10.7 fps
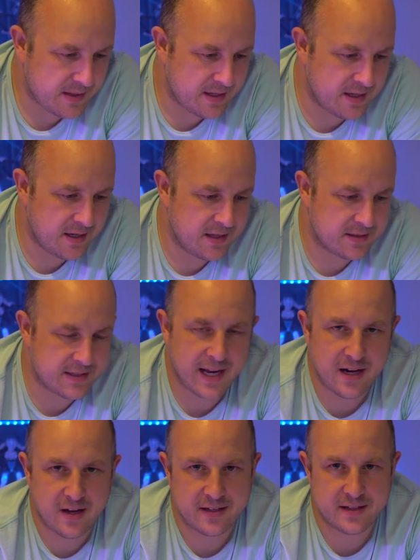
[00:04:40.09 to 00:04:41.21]

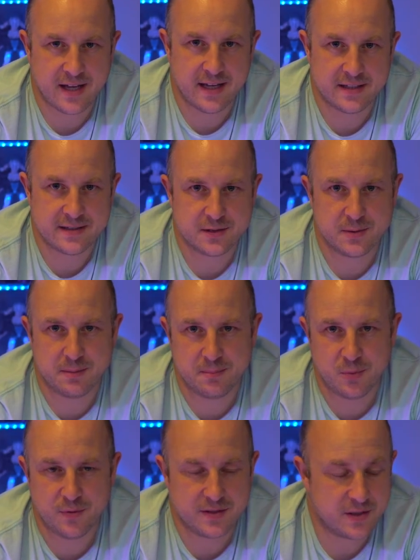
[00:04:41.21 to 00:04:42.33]
daylight days, as we
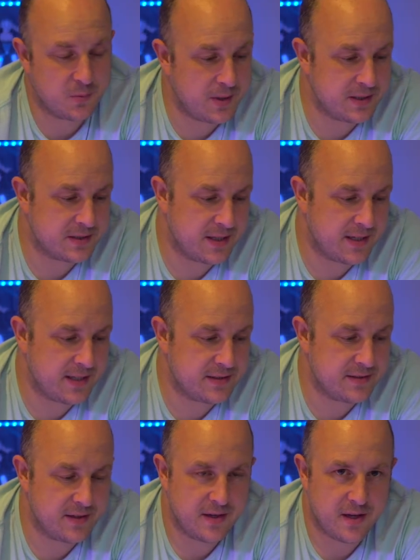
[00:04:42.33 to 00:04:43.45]
move into the winter,
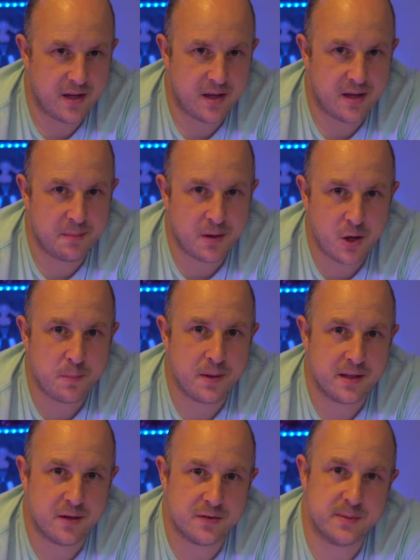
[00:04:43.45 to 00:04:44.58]
is I'm
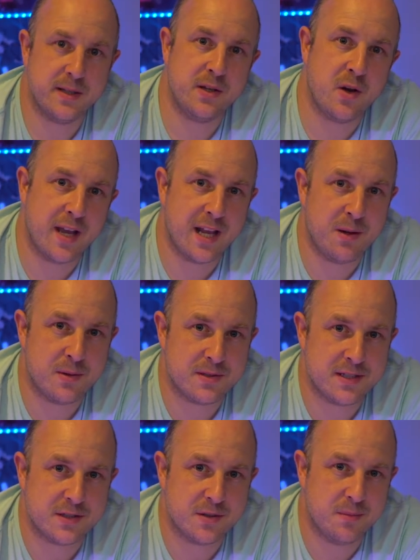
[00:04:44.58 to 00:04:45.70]
hoping that obviously with a 9 kilowatt
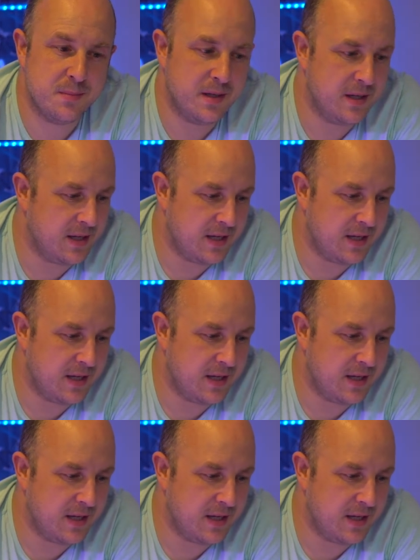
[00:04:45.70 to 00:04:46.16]
system,